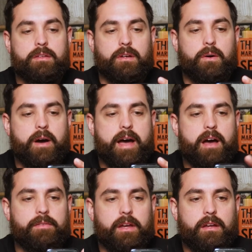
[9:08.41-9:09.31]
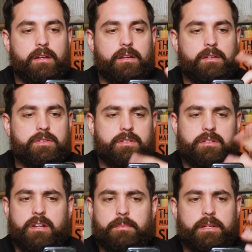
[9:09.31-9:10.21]
So I have a just a
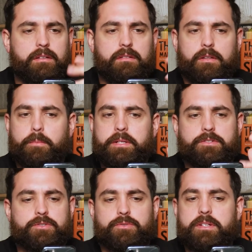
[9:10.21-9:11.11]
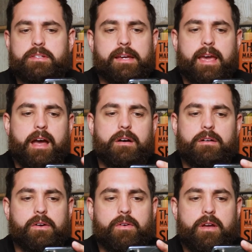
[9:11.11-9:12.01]
dummy Little Bit Treats
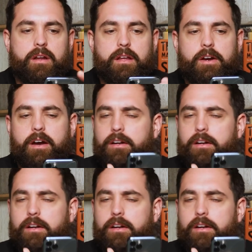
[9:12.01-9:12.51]
account created here.